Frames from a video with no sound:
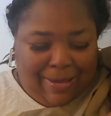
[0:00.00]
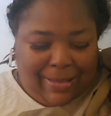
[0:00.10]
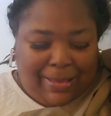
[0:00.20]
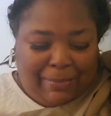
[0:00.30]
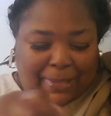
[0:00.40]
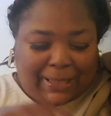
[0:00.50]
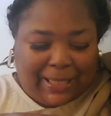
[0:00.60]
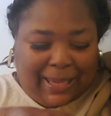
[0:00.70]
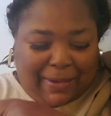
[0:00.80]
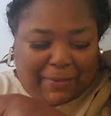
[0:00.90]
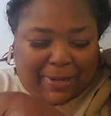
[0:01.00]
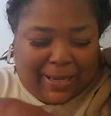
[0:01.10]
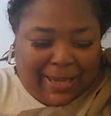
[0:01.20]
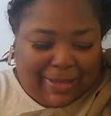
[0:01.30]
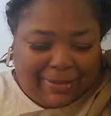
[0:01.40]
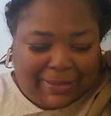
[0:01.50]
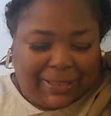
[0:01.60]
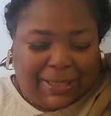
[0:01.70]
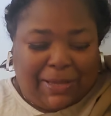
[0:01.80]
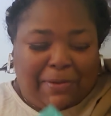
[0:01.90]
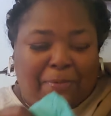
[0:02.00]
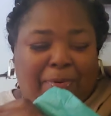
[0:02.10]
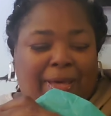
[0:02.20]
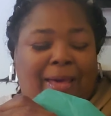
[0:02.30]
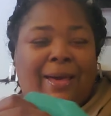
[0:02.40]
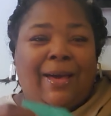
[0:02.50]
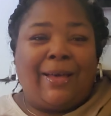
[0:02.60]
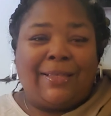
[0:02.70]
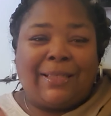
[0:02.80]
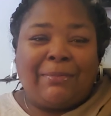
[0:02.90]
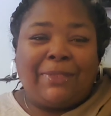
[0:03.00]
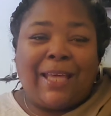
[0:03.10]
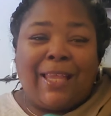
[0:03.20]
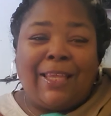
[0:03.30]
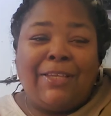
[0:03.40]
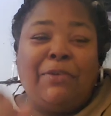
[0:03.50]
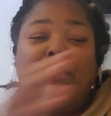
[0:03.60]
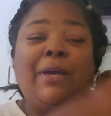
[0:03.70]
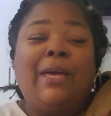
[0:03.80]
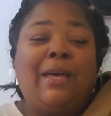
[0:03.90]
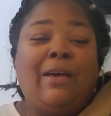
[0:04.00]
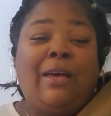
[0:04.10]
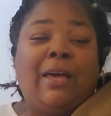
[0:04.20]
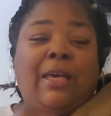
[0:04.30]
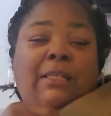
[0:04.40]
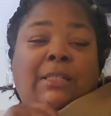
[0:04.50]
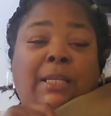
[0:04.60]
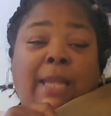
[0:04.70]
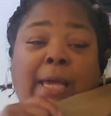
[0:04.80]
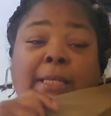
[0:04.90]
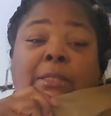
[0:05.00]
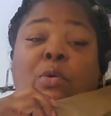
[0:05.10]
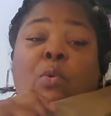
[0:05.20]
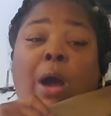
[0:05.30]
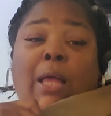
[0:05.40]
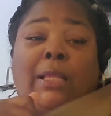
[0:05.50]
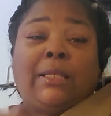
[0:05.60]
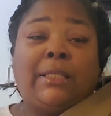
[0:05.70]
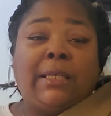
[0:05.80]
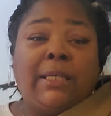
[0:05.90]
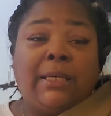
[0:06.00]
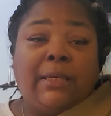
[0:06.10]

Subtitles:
Let me see, and what else? What else? I'm telling you. It's a nice quality.